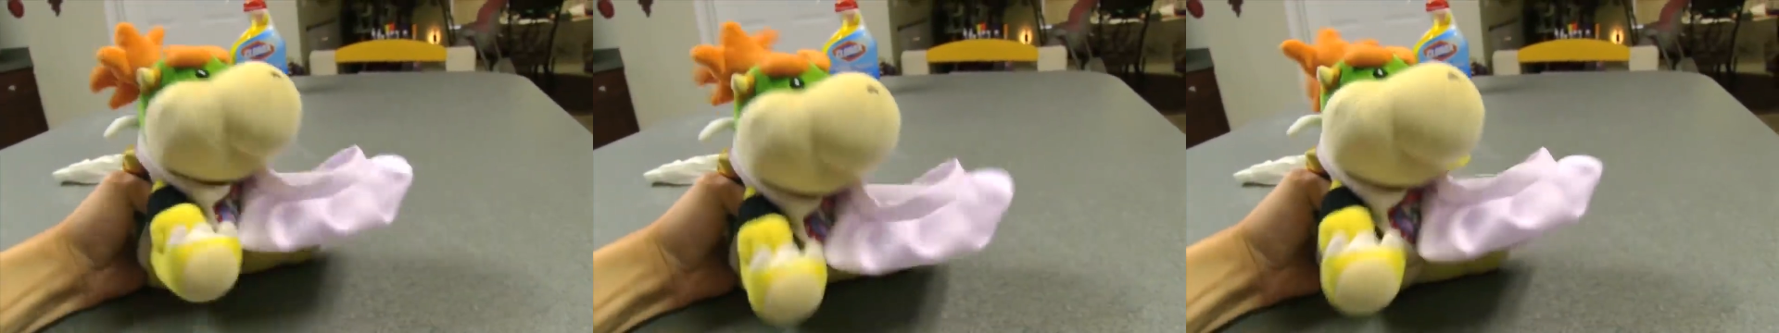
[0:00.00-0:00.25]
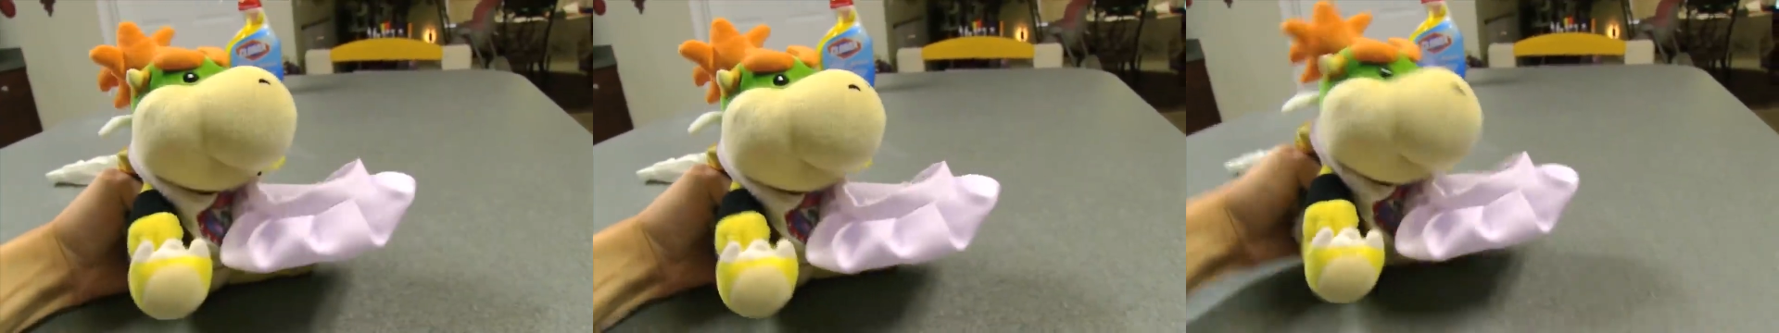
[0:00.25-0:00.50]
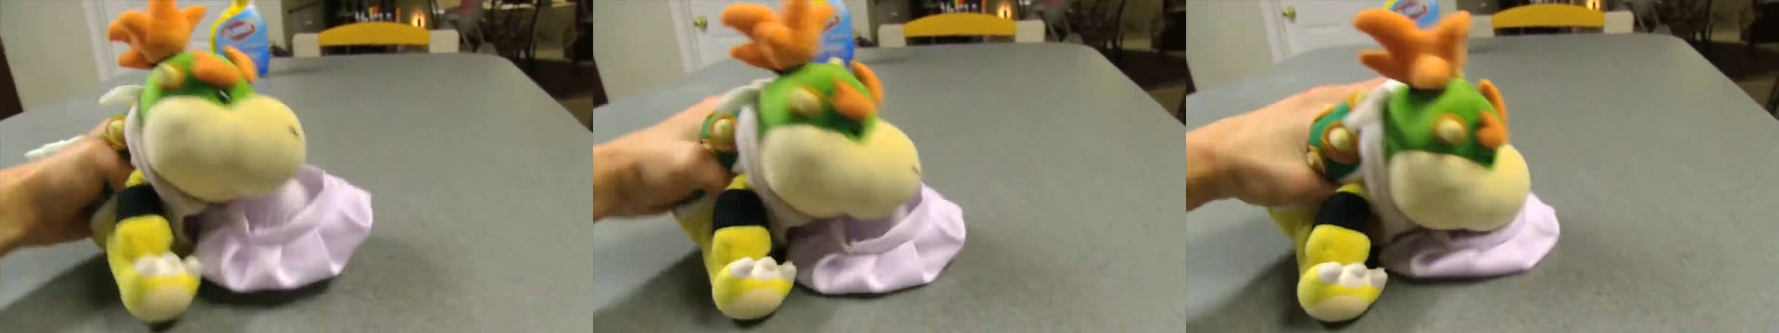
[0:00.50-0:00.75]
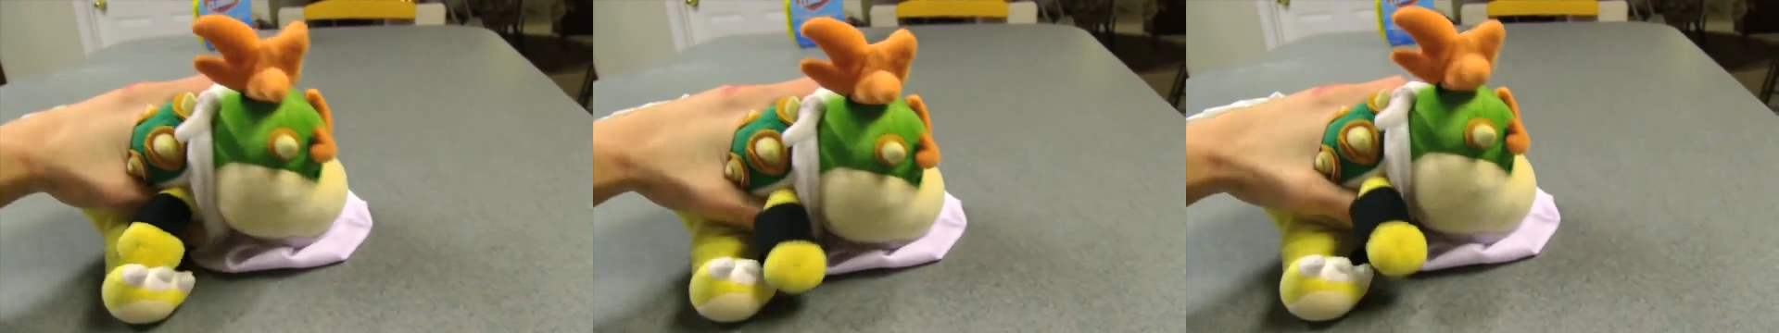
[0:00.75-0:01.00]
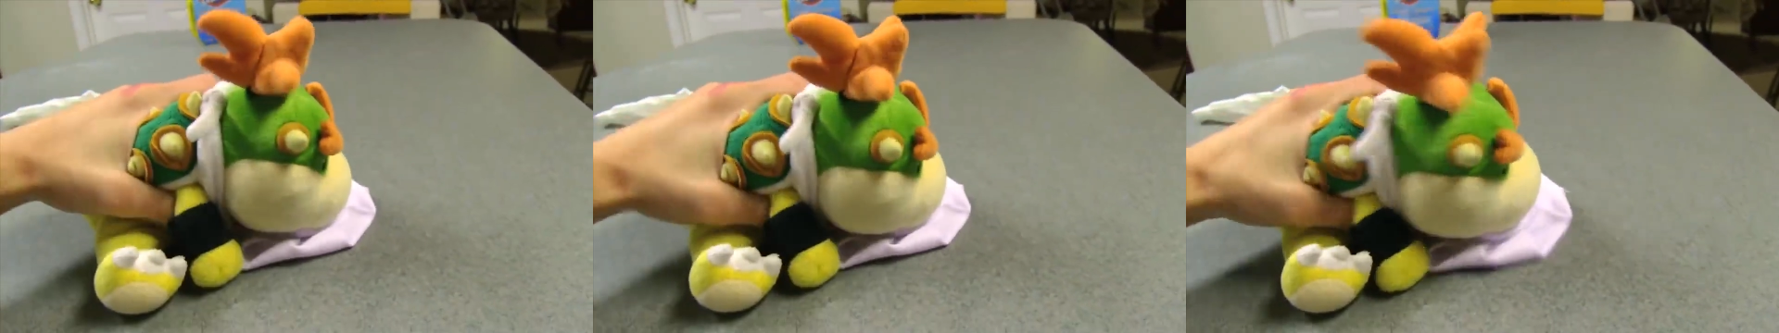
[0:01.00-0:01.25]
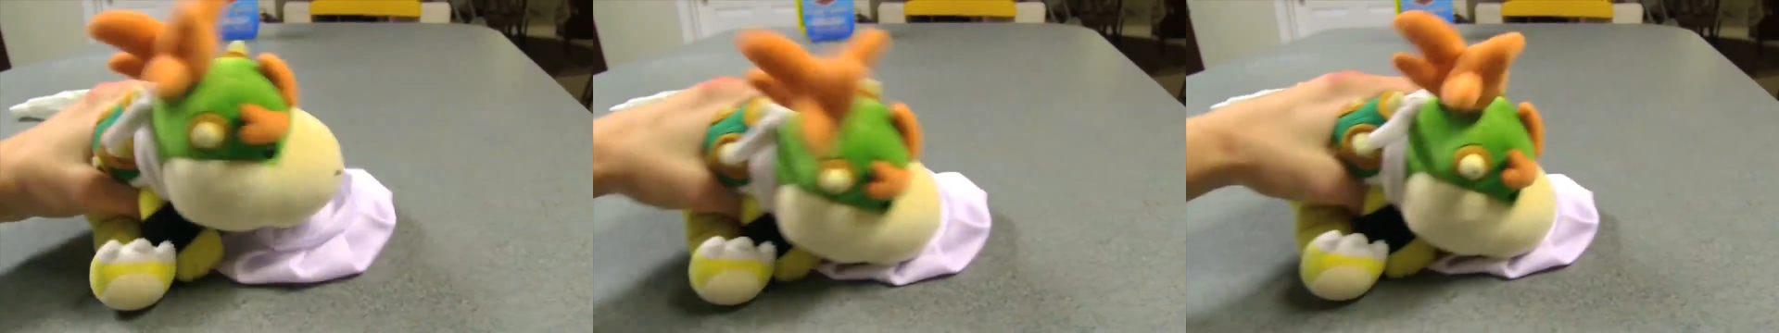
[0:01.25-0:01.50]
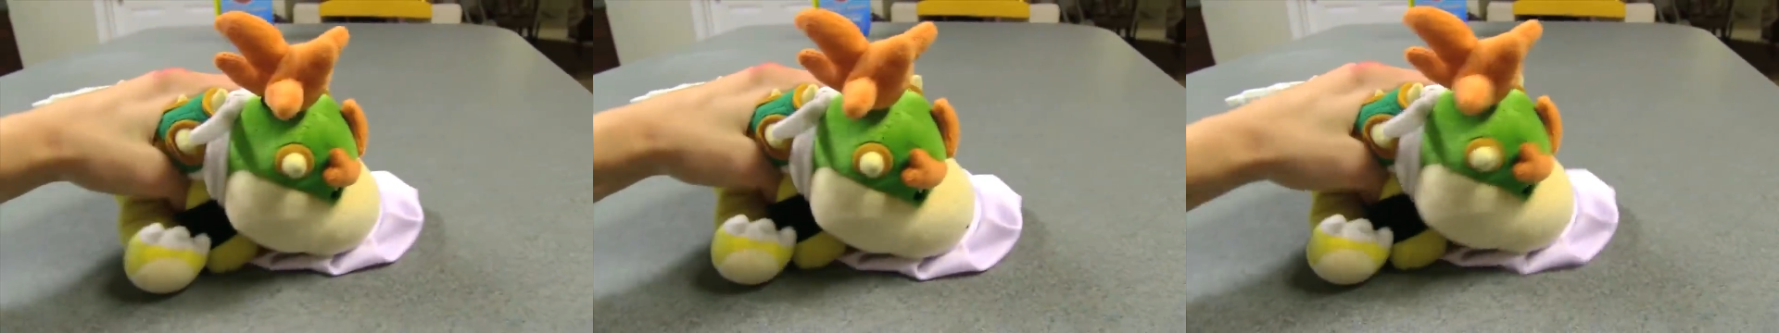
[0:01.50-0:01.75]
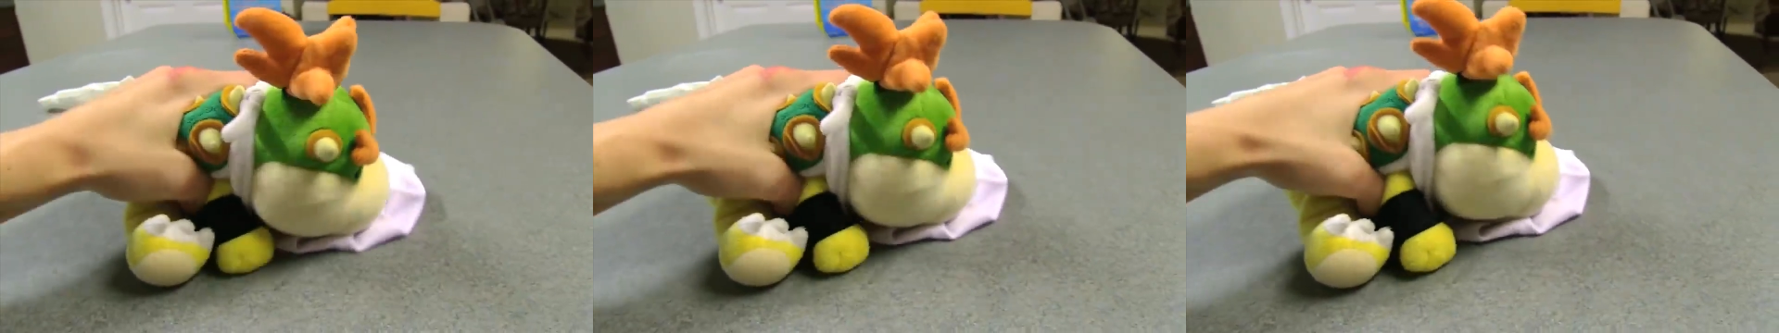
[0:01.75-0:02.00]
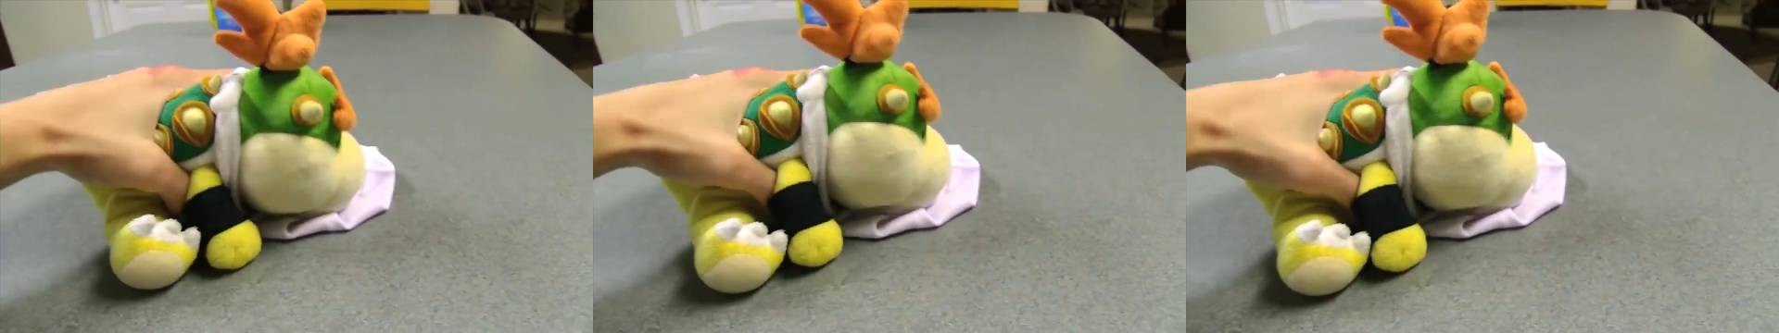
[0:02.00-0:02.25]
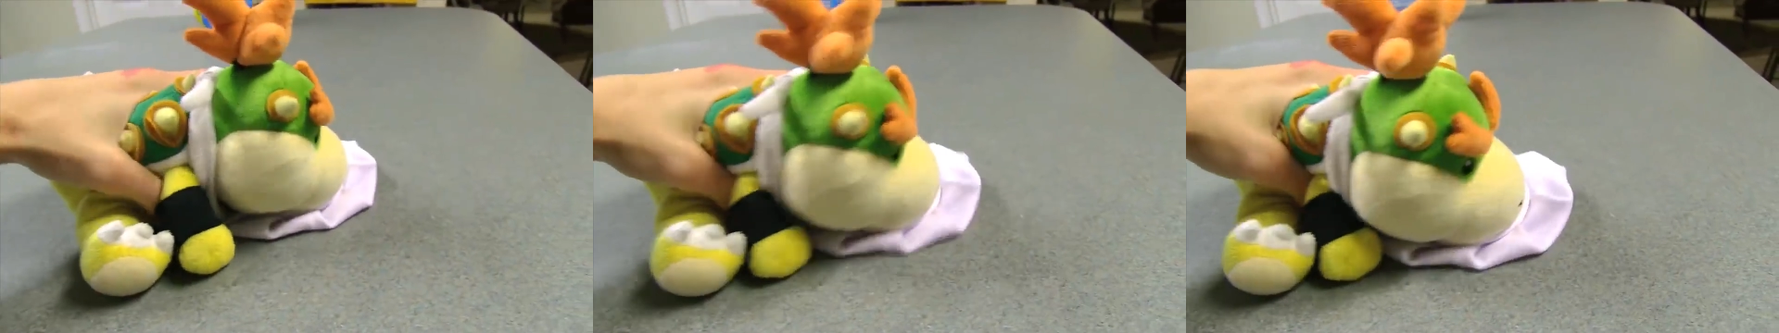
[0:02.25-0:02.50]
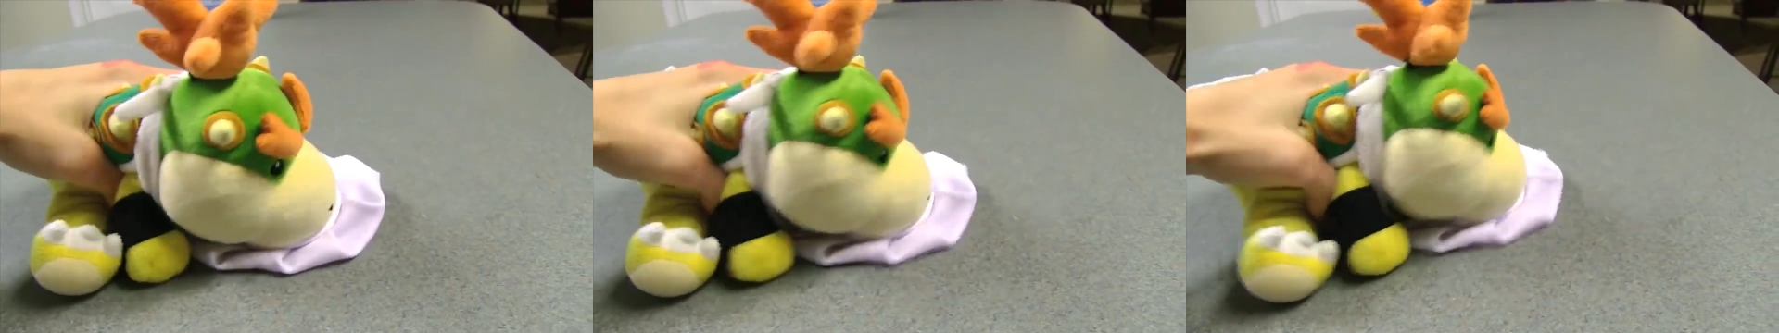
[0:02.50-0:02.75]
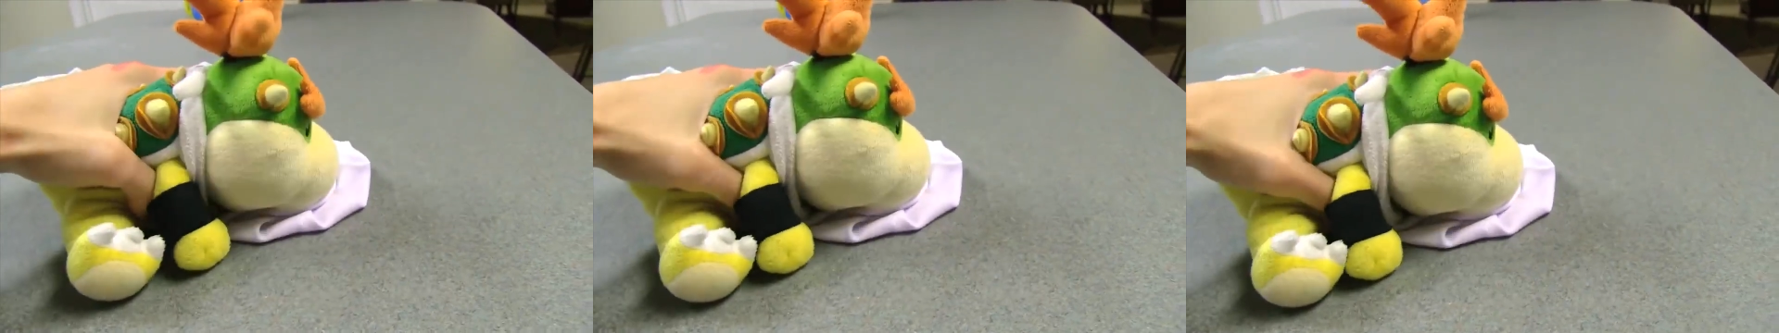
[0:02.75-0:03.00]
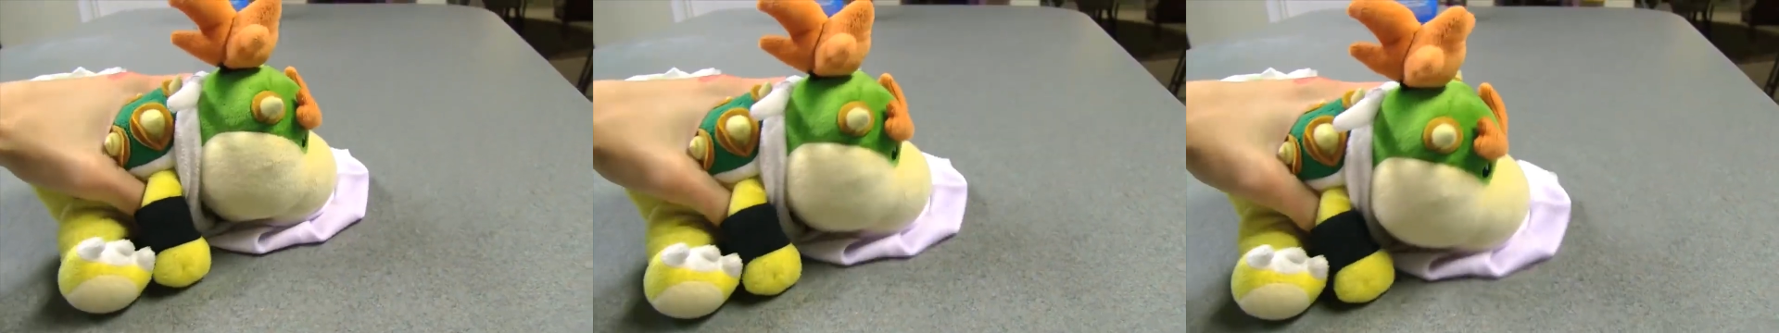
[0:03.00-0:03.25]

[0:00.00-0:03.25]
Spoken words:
No face is visible, so there are no lips to read.